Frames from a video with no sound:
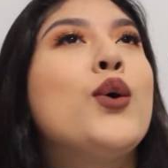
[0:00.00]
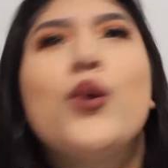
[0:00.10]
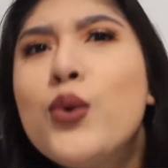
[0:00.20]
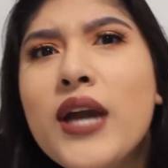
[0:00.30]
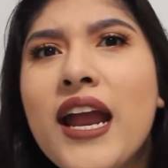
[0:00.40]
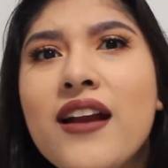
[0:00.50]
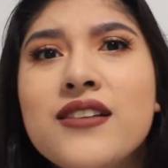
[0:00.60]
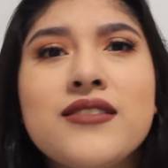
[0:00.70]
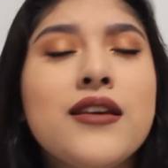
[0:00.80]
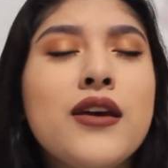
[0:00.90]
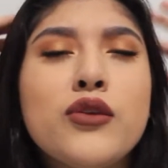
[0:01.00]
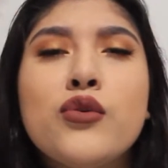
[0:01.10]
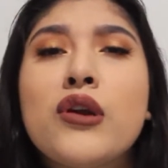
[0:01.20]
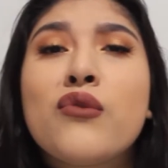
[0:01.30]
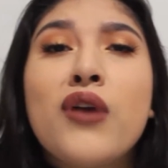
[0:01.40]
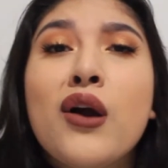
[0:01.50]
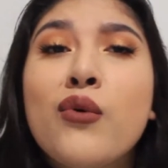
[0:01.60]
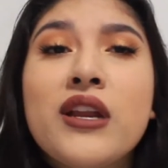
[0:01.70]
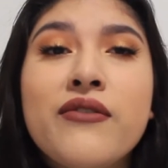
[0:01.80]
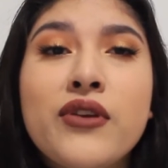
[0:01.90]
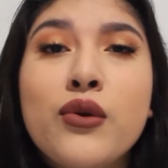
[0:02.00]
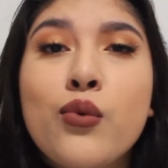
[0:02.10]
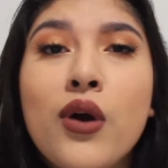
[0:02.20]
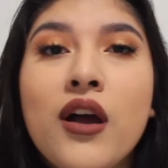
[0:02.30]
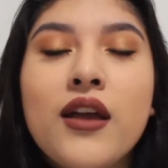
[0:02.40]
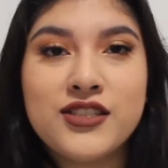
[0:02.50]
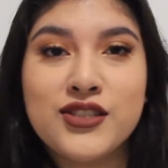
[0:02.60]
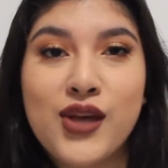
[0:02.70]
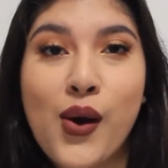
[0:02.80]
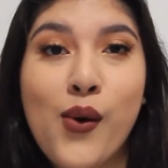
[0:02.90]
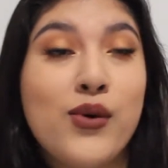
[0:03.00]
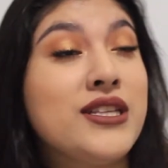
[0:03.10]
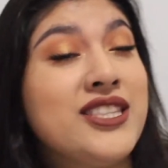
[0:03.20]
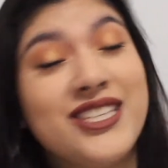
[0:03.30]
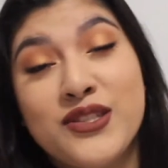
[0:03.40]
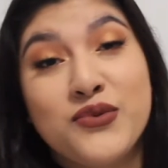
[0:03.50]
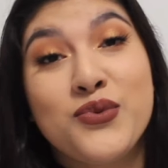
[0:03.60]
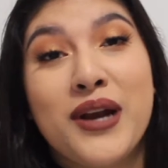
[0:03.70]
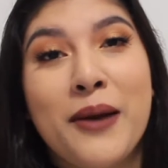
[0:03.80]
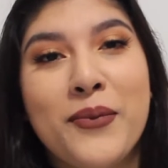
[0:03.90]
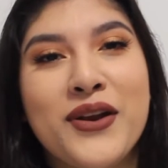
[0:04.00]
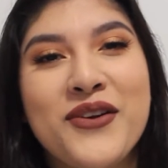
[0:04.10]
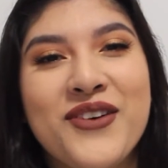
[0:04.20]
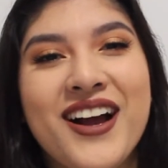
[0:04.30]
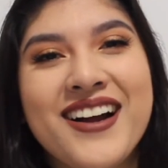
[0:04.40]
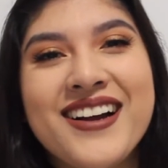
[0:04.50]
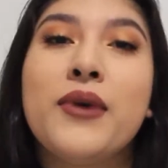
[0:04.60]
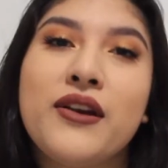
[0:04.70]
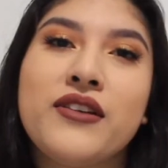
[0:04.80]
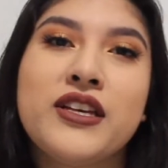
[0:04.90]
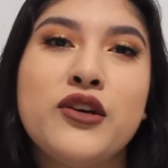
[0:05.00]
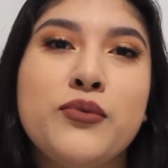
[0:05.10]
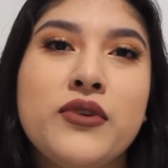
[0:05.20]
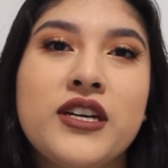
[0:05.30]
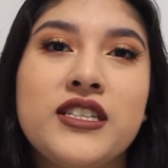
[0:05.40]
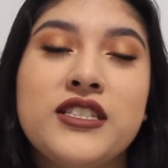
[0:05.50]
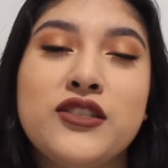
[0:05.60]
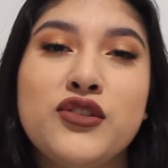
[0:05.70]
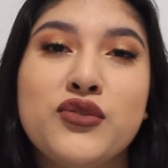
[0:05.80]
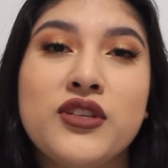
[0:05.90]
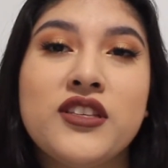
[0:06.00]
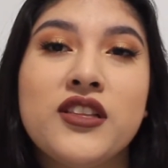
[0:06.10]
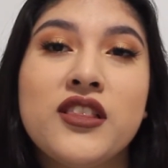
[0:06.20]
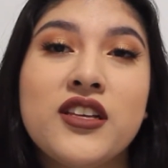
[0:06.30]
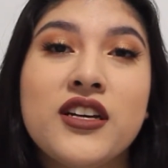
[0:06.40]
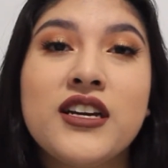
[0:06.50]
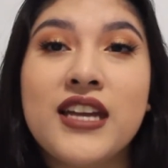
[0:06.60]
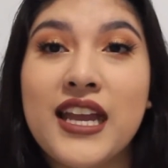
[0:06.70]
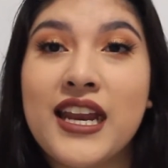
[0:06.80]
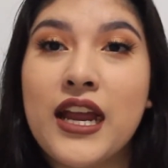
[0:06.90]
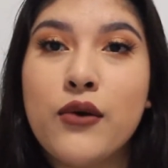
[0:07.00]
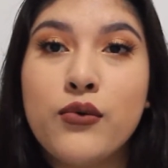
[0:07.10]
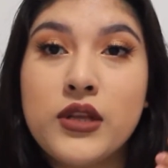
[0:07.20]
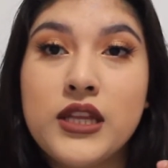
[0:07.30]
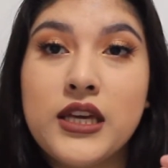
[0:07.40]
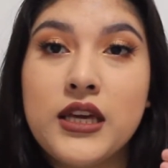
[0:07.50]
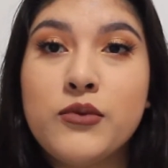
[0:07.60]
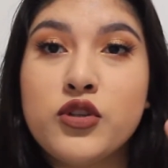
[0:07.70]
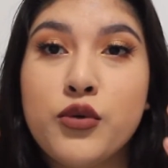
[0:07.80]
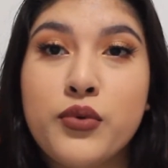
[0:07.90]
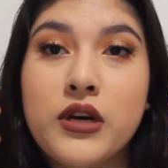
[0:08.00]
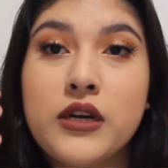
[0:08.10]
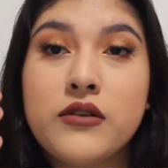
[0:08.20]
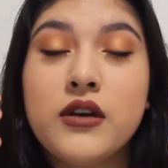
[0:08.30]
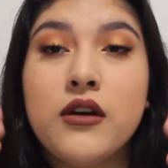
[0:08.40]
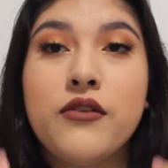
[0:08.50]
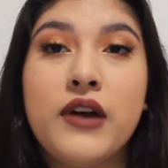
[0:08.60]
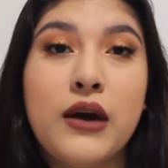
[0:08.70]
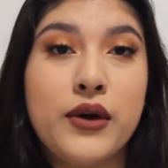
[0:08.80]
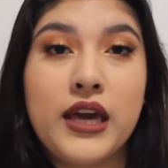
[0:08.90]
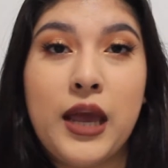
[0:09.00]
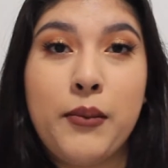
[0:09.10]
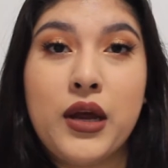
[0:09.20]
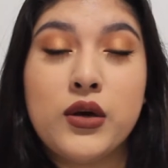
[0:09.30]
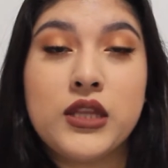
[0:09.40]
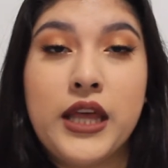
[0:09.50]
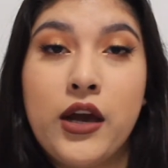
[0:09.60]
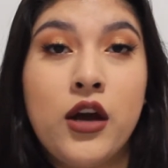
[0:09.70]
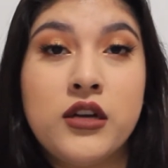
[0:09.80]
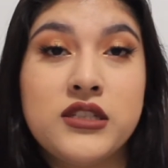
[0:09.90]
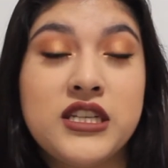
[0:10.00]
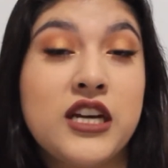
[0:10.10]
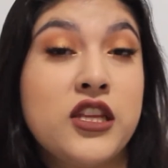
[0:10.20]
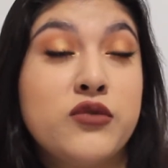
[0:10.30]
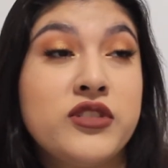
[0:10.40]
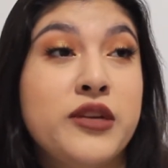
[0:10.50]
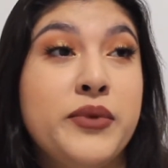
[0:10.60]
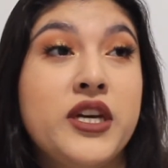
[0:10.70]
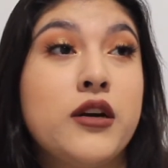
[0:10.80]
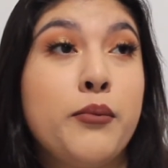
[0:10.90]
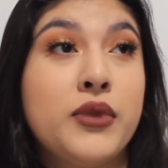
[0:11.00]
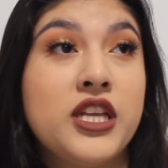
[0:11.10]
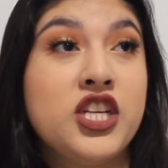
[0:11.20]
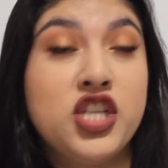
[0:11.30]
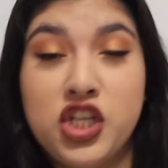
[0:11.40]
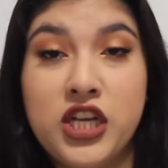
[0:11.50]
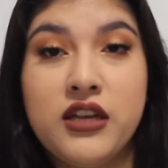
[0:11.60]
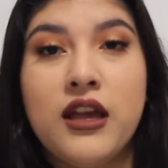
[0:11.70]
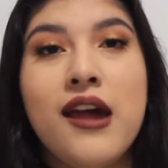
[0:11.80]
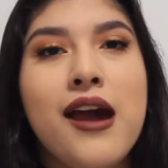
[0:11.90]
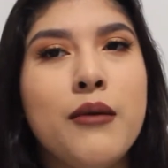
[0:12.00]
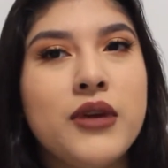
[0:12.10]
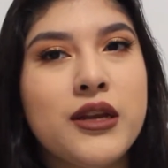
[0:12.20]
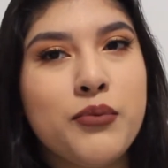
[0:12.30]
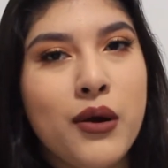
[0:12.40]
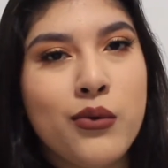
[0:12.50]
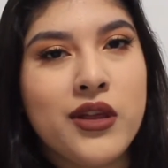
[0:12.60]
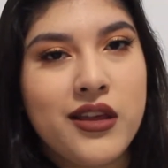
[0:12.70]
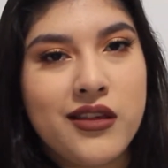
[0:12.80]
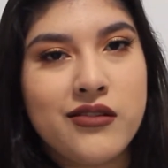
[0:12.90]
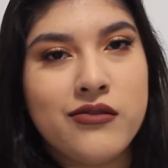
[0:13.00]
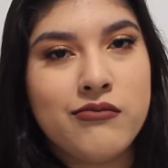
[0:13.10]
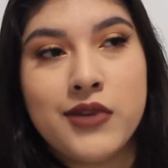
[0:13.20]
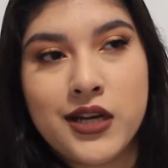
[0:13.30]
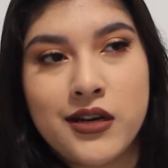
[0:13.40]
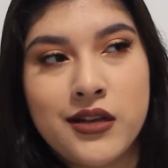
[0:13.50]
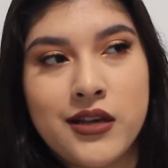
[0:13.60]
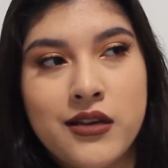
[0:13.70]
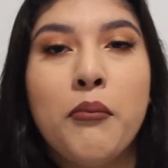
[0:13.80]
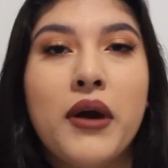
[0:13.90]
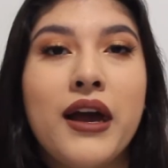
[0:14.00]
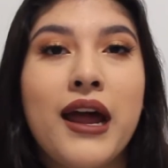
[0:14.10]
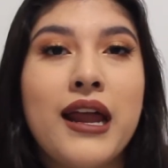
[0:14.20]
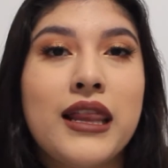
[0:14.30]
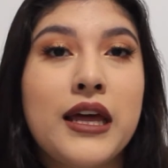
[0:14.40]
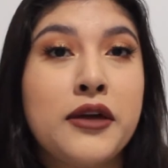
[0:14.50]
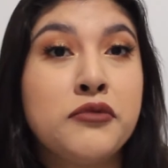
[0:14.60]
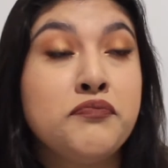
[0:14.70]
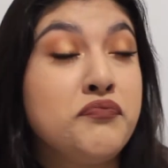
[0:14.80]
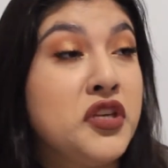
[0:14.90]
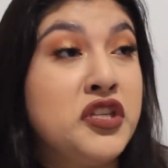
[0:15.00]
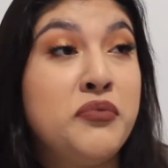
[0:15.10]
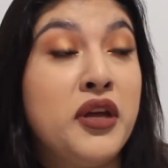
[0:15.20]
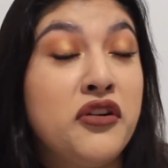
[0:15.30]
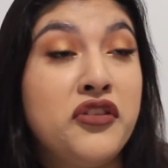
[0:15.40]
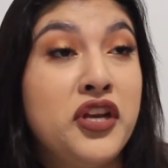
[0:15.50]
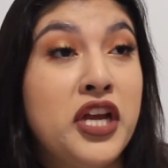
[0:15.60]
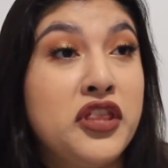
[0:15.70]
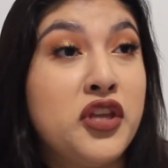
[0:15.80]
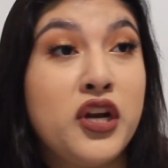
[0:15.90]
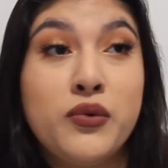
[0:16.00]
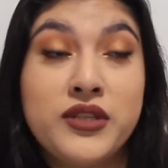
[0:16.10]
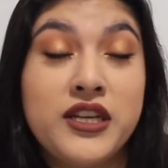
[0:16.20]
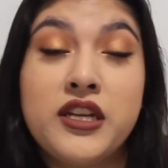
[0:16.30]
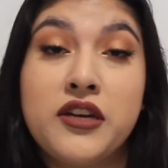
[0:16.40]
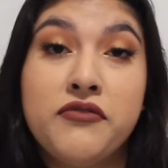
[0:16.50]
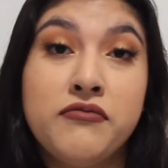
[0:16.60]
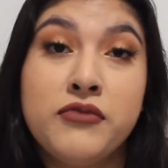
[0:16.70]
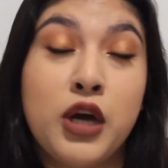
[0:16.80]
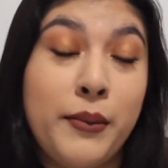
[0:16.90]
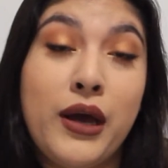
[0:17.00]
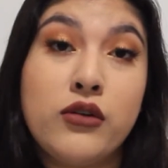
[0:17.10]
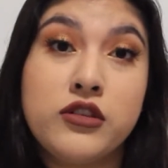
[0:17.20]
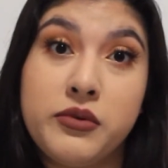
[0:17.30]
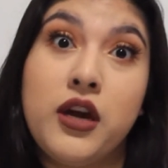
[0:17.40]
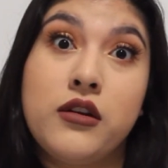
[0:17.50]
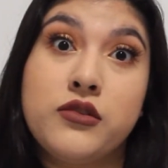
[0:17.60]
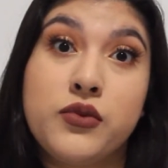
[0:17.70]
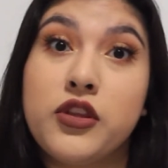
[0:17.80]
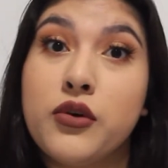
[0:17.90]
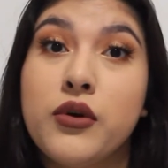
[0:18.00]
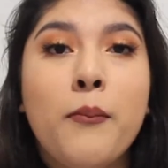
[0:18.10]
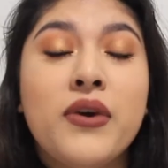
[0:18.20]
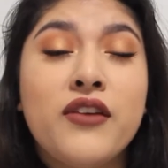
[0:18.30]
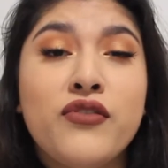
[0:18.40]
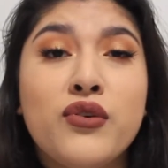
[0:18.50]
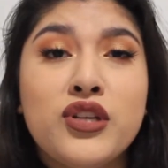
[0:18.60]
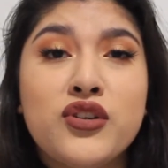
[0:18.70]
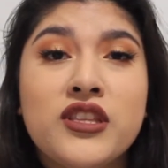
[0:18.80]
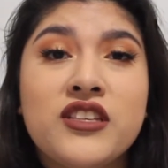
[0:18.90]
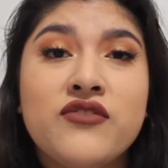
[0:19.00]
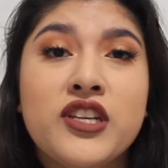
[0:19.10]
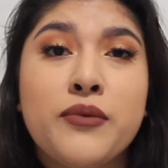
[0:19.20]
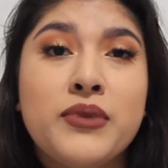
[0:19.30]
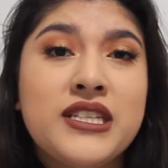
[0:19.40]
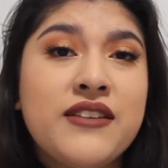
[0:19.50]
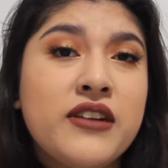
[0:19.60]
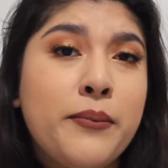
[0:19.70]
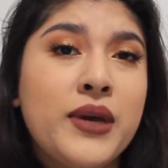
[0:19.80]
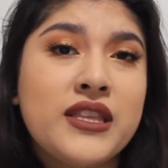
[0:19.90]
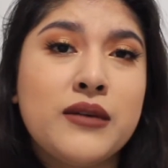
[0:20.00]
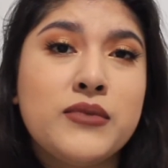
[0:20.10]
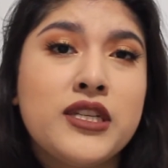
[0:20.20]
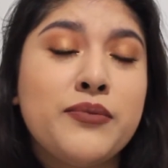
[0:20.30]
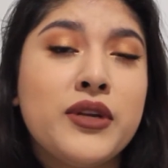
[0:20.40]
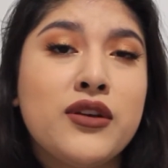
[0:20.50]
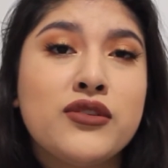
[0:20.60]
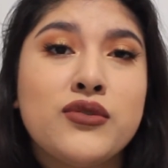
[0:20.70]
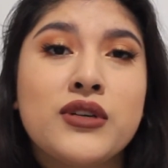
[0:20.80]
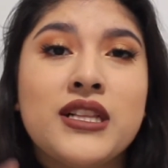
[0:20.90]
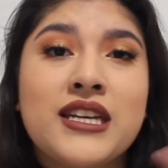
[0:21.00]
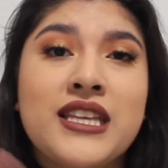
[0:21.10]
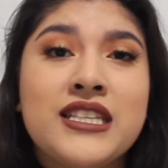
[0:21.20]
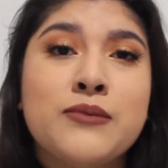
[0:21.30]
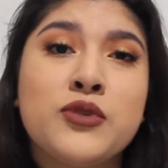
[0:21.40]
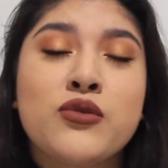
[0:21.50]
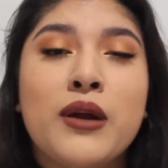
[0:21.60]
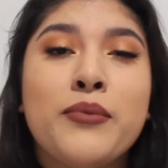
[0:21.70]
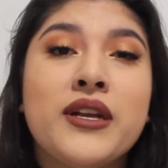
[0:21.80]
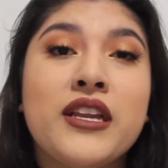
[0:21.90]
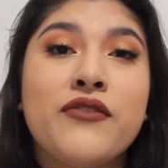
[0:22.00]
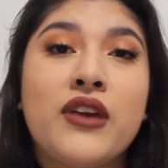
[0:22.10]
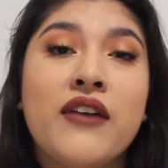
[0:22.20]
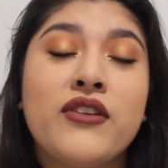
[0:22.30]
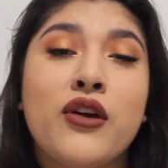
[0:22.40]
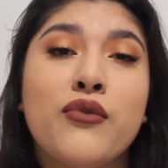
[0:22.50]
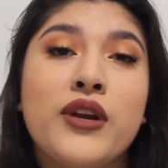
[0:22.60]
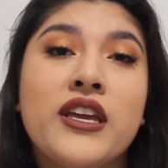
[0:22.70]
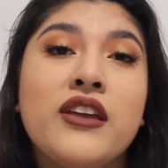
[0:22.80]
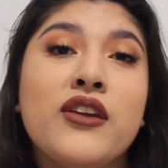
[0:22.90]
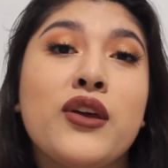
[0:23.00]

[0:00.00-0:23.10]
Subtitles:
Who cares? You can rock whatever you want. So this is what I'm gonna rock. But I really hope you guys enjoyed the look, and I really am so proud of how it came out. Like honestly, I thought it was gonna be a complete shit. I mean, it probably is, not gonna lie, but like it's better than I thought it was gonna come out, to be honest with you. But if you enjoyed this video, please give it a big thumbs up, and also click that subscribe button if you haven't already.